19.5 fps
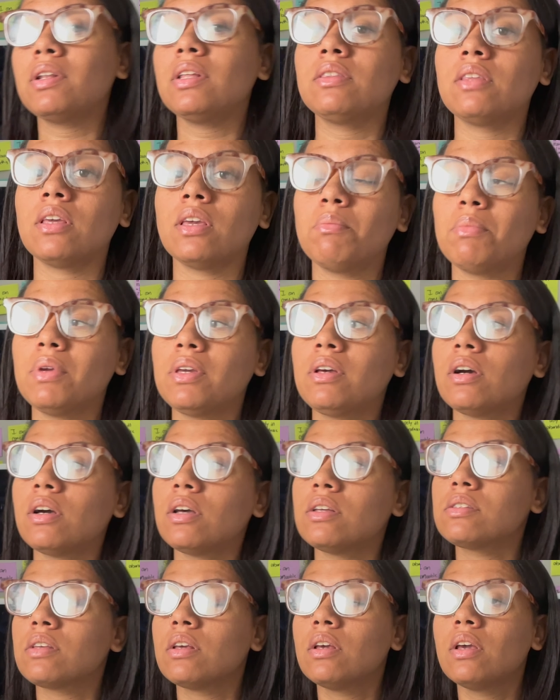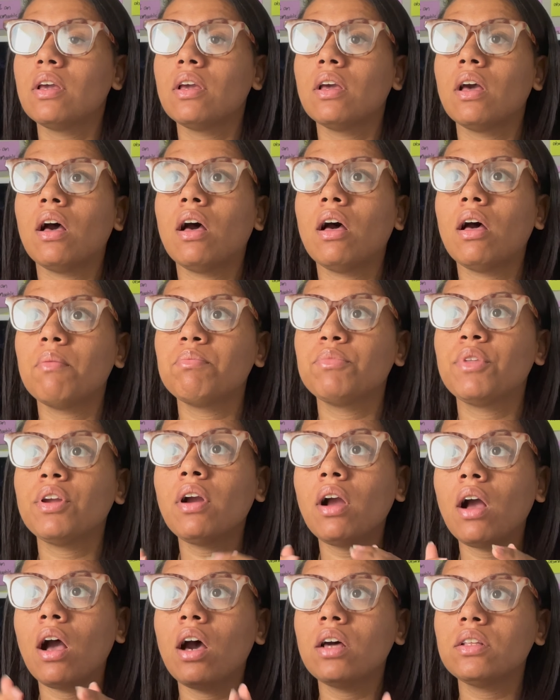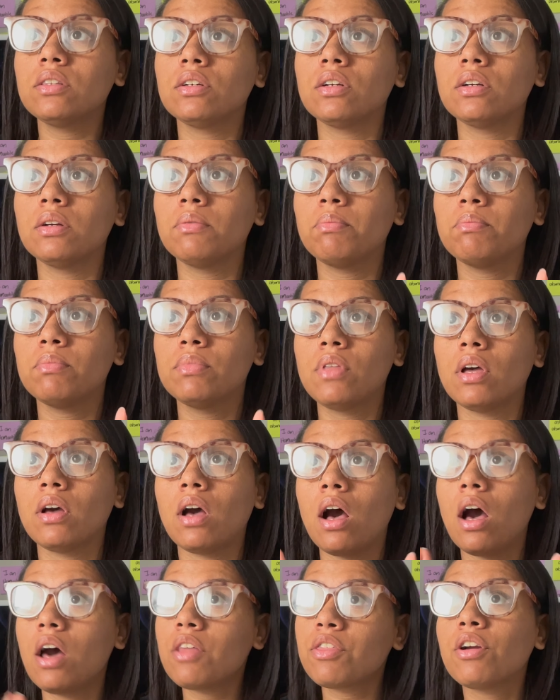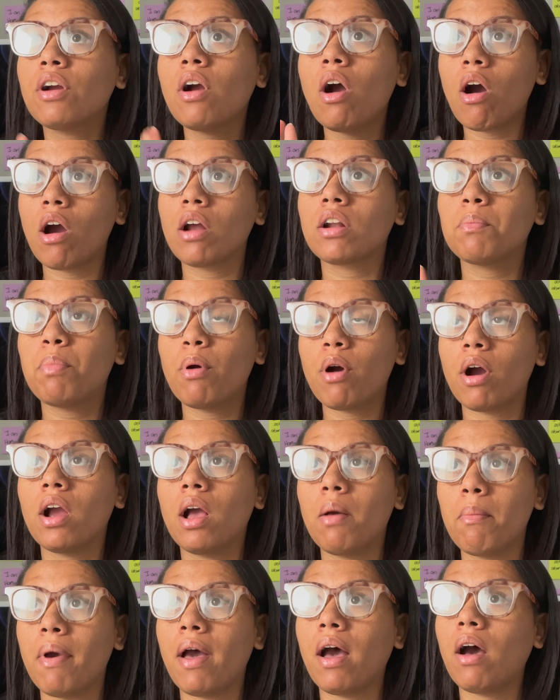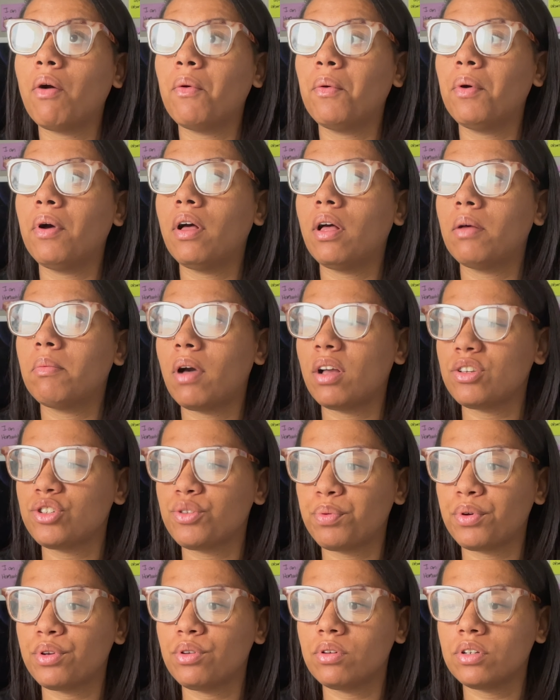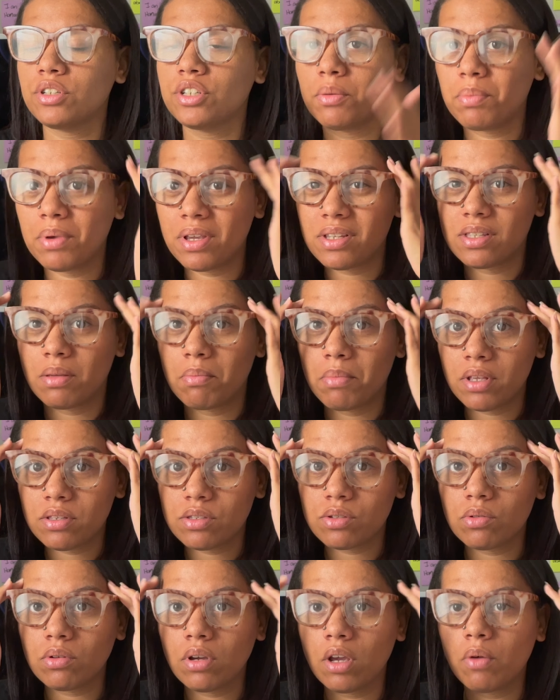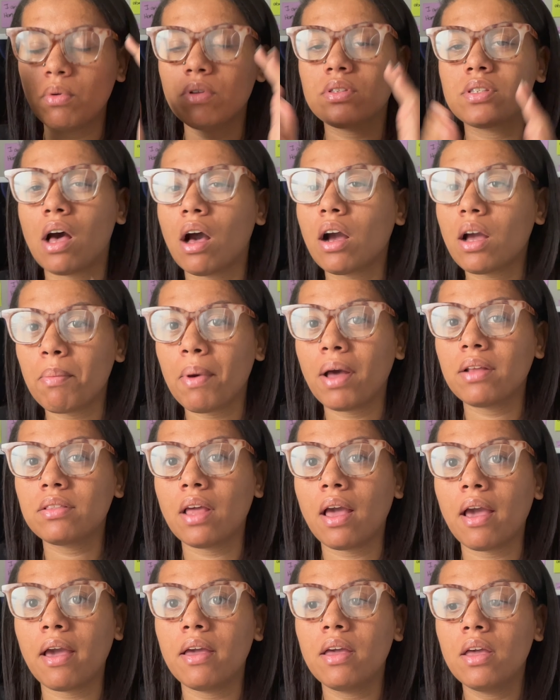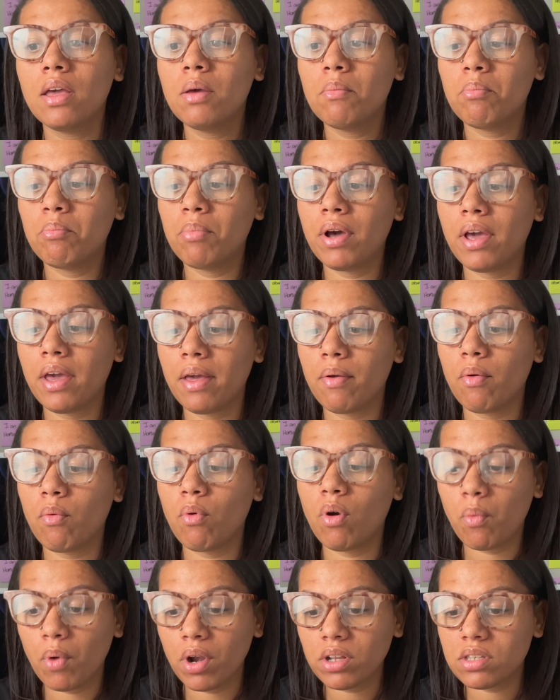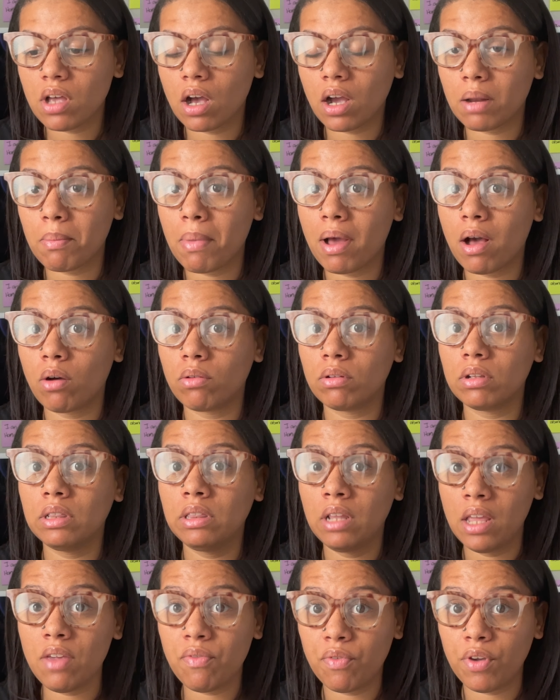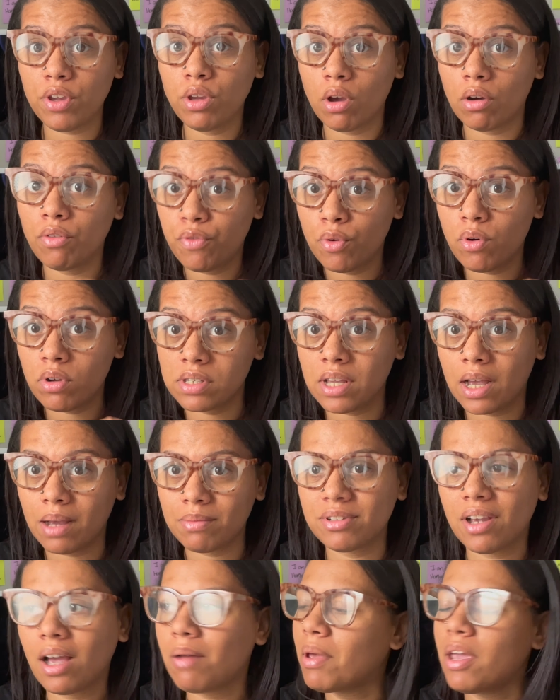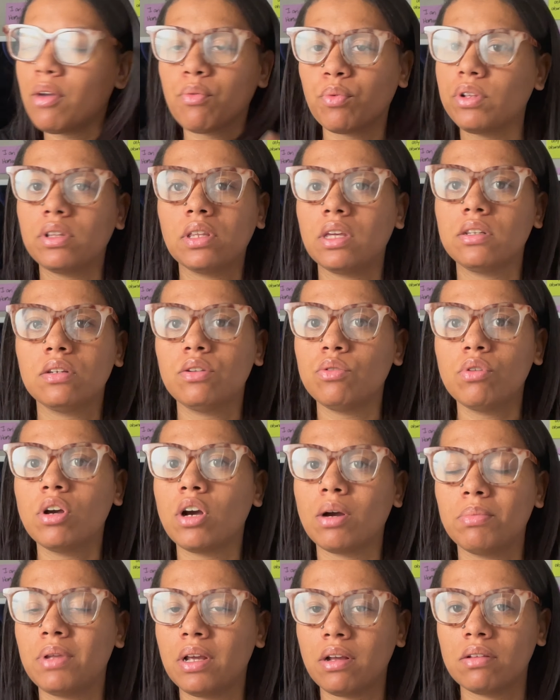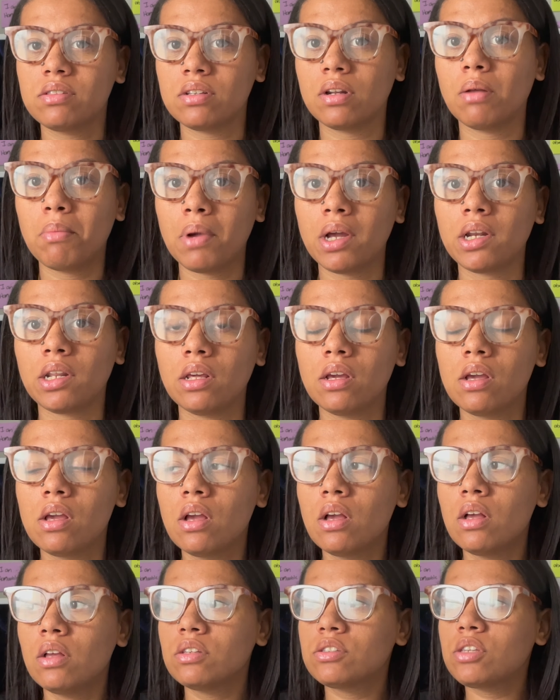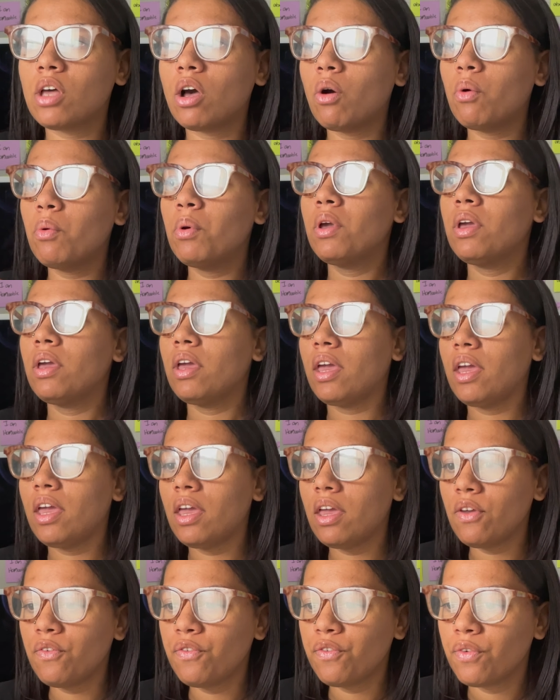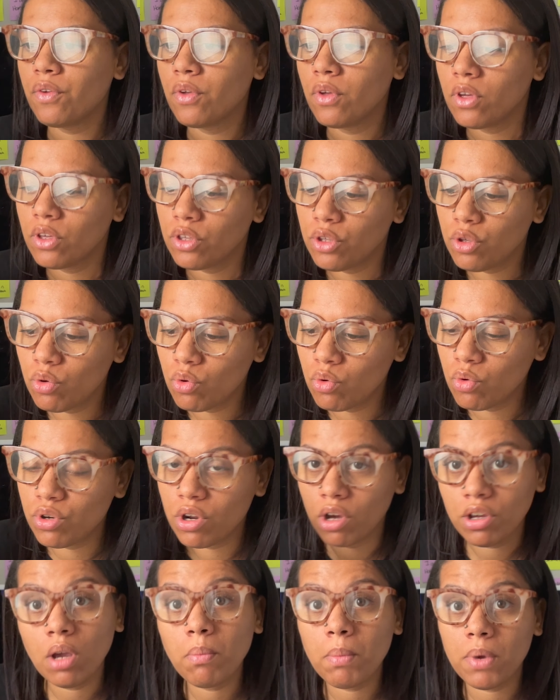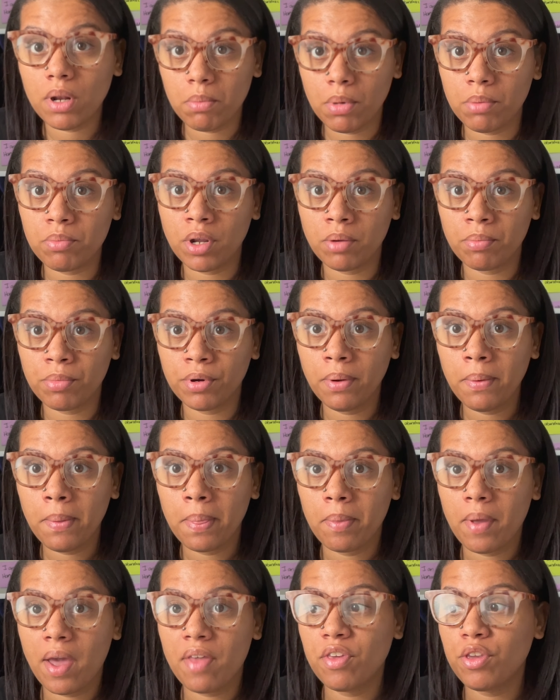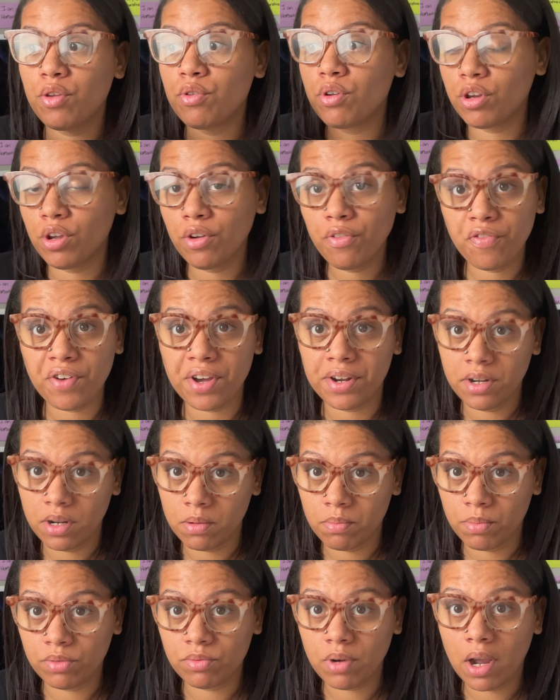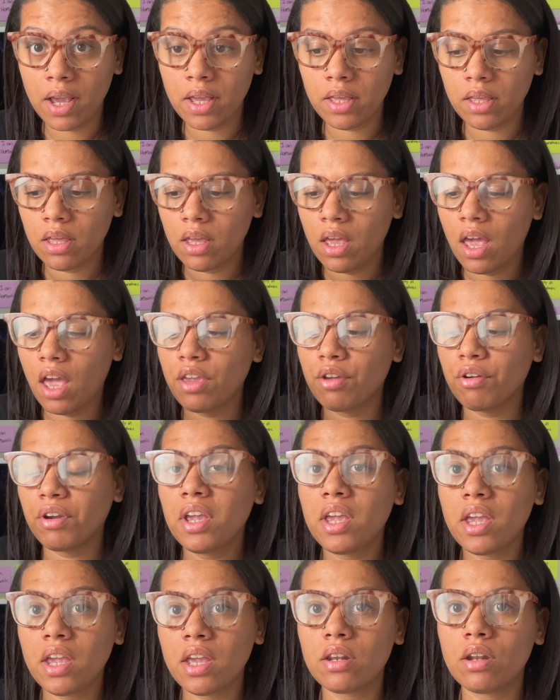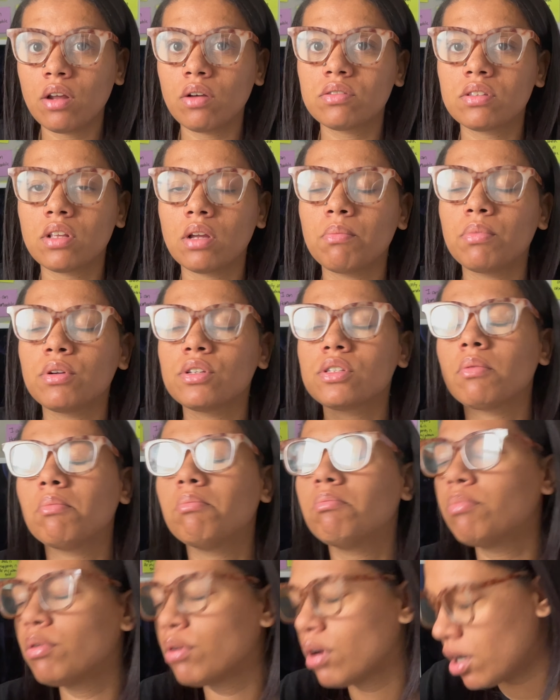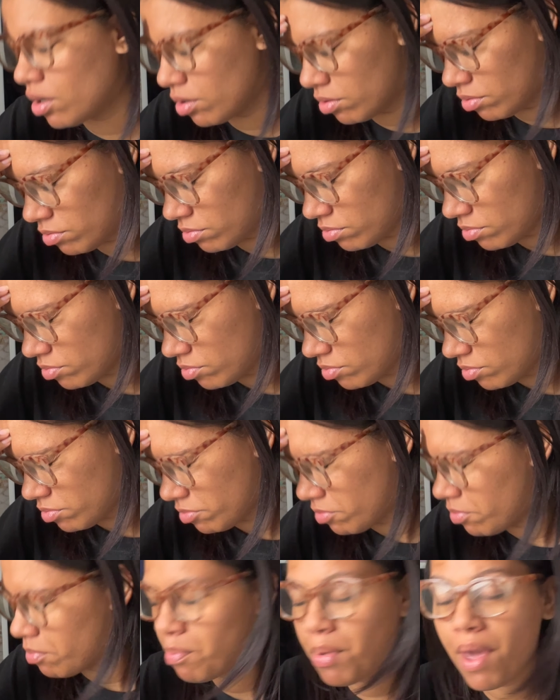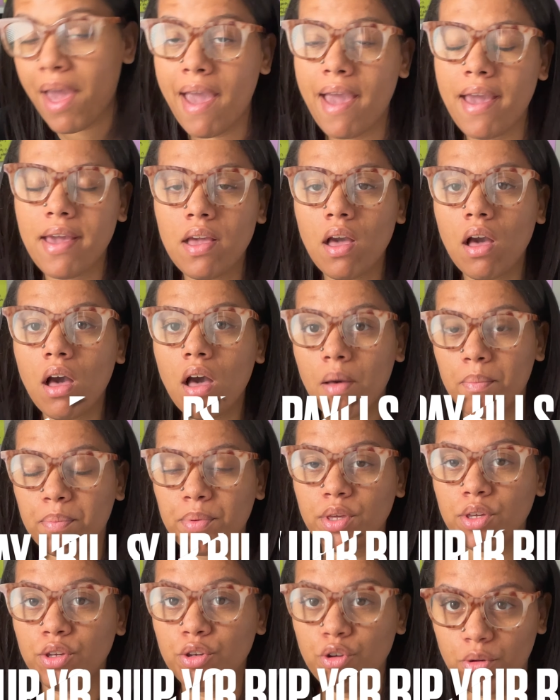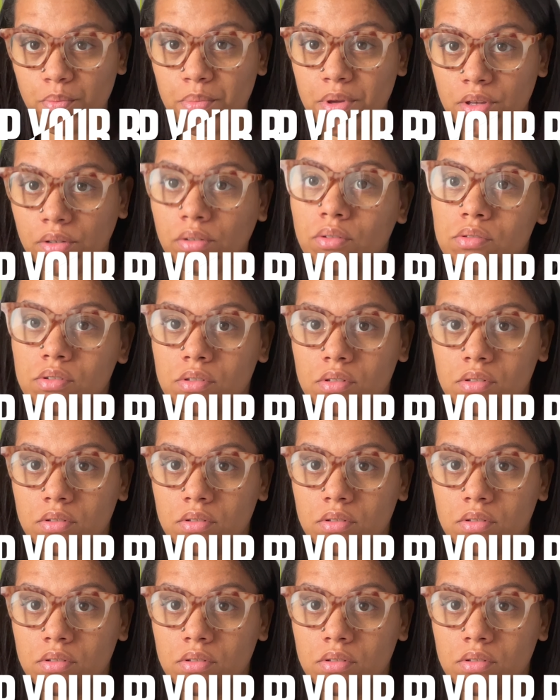thing, because the other harder part about entrepreneurship is the mental, and we'll talk about that. But when we're talking about leaving your full-time job, it really do come down to the money. So if you know your minimum number, and then you know your fund number, right? And you're hitting those numbers, bro, pay up your bills.